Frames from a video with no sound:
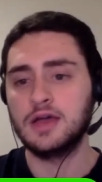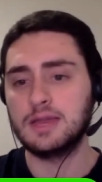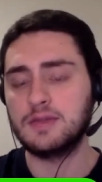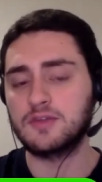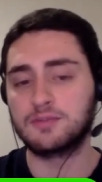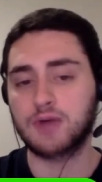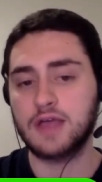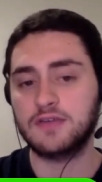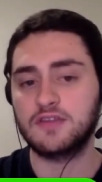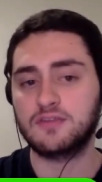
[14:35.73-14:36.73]
Give me some
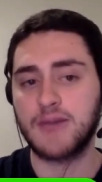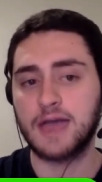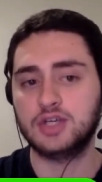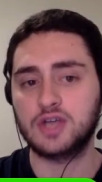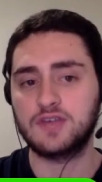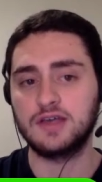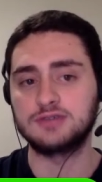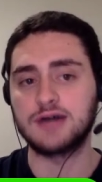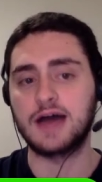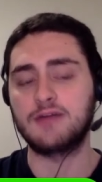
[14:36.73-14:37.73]
breaks in this match. I see
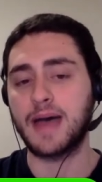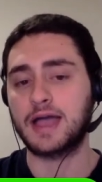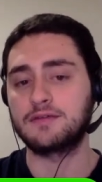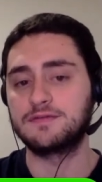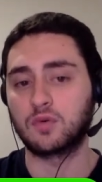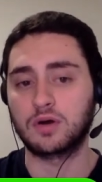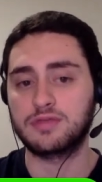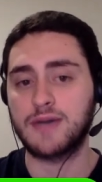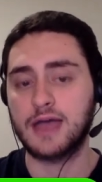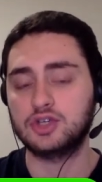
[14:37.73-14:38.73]
a lot of back and forth